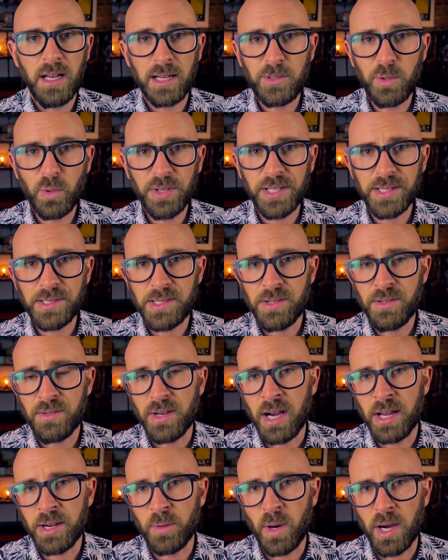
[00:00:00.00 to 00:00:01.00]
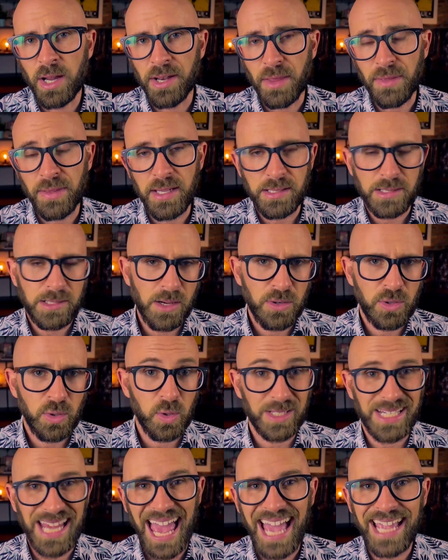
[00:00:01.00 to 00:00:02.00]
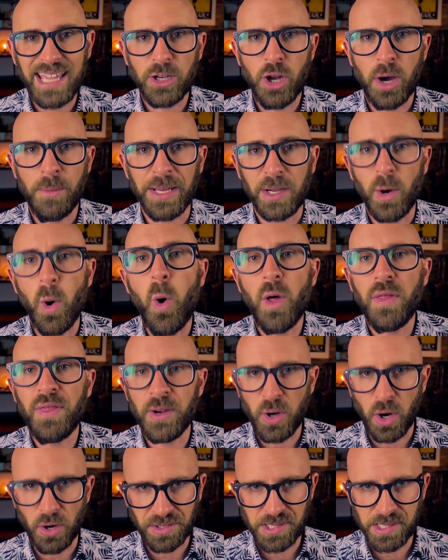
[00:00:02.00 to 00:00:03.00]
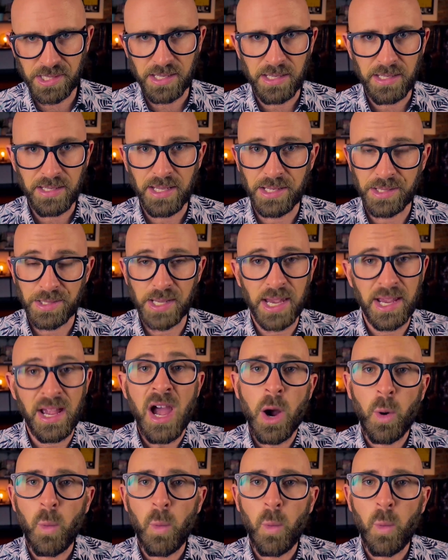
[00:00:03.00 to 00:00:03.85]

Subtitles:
According to Erdogan, the so-called economic orthodoxy is a